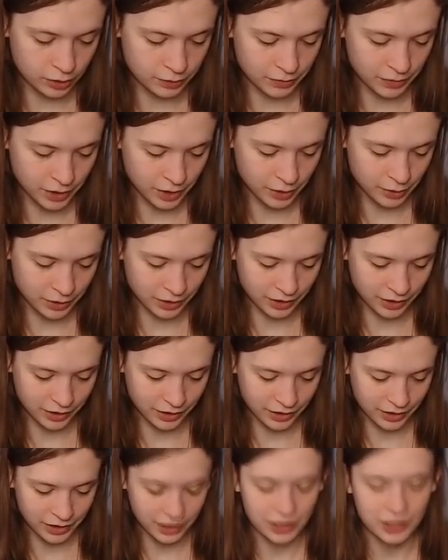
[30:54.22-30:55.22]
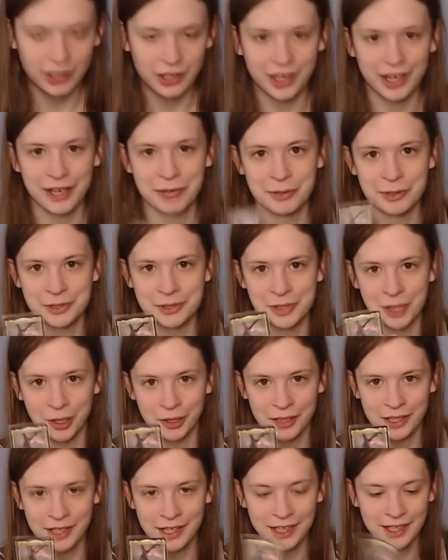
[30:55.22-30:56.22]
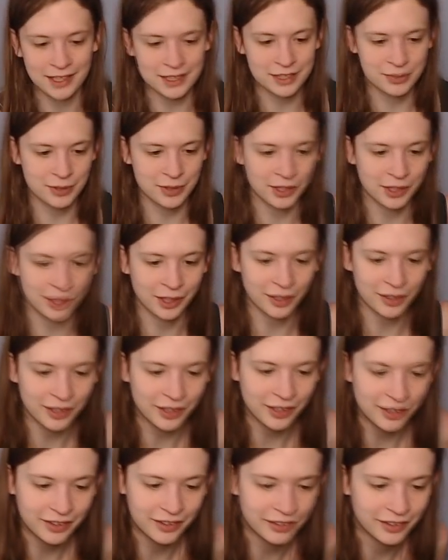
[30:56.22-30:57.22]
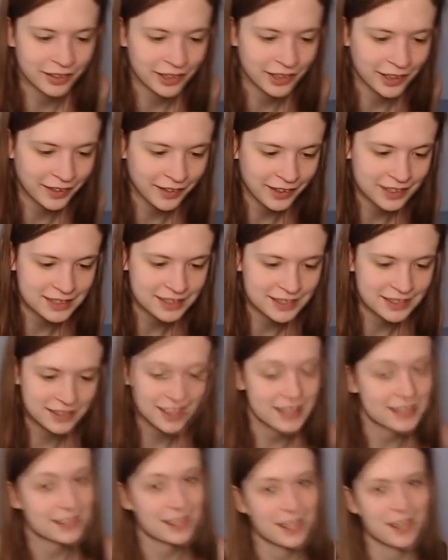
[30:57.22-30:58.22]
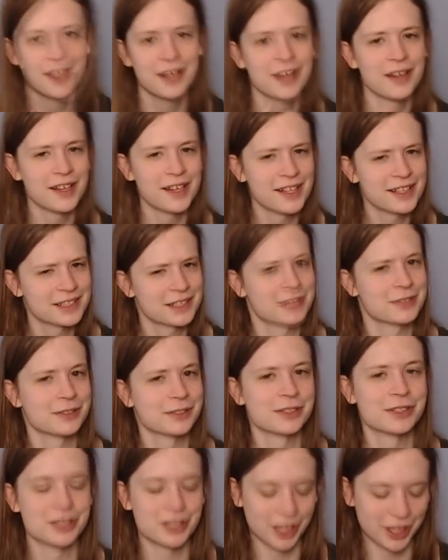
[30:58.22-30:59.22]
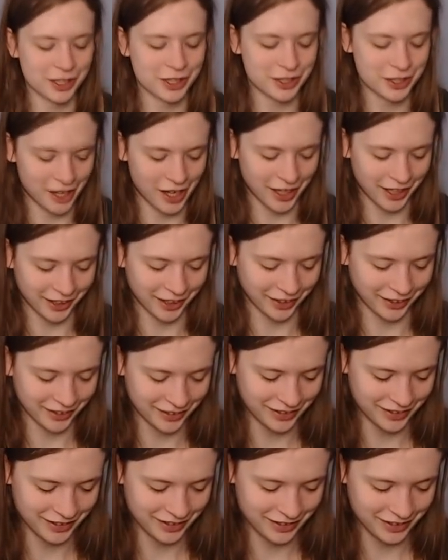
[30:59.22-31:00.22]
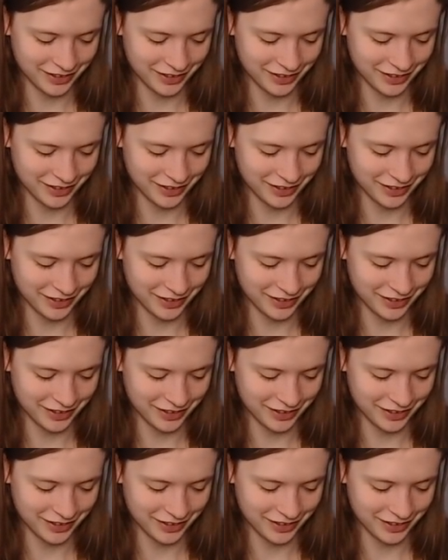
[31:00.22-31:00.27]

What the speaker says: Oh, here we are. I have a Darigaz reincarnated. That's a good Jund dragon.